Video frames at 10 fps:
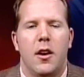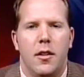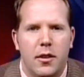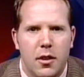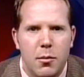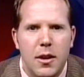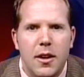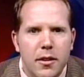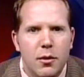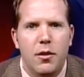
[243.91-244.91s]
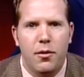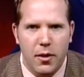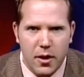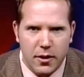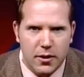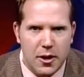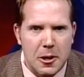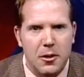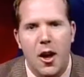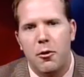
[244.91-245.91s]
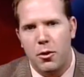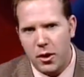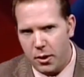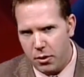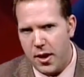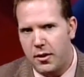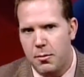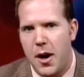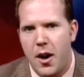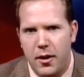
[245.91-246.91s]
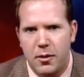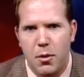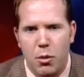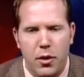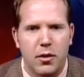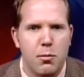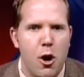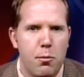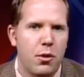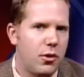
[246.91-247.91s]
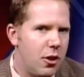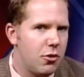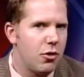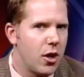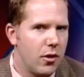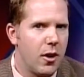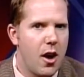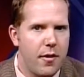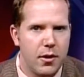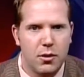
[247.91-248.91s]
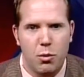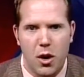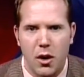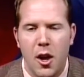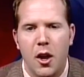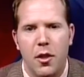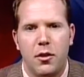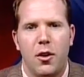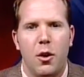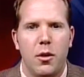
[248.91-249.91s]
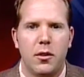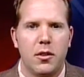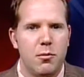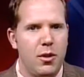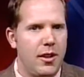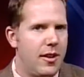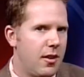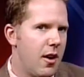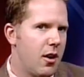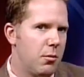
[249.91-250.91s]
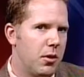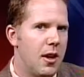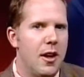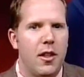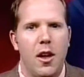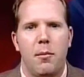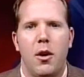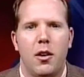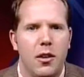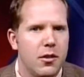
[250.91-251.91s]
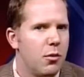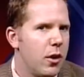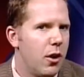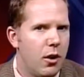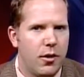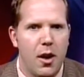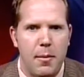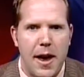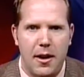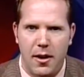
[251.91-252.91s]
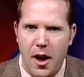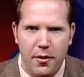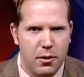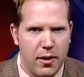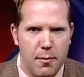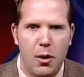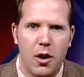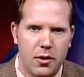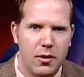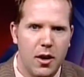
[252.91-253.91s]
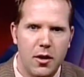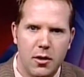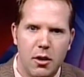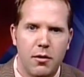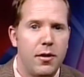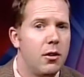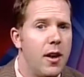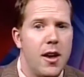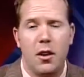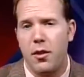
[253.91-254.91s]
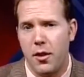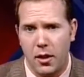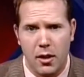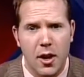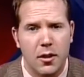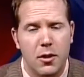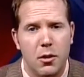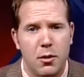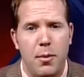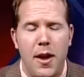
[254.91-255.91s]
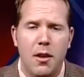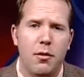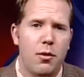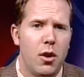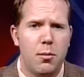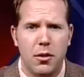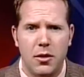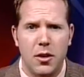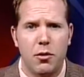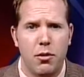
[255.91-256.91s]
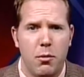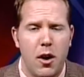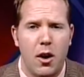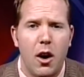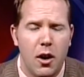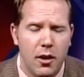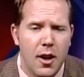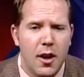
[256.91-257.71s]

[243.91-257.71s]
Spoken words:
This can be easily fixed, not really with antibiotics, but with a small procedure done in the office where the toe is completely numbed. That part doesn't really hurt that bad, and after that part's done, you don't feel anything. So it's a pain-free procedure from there on.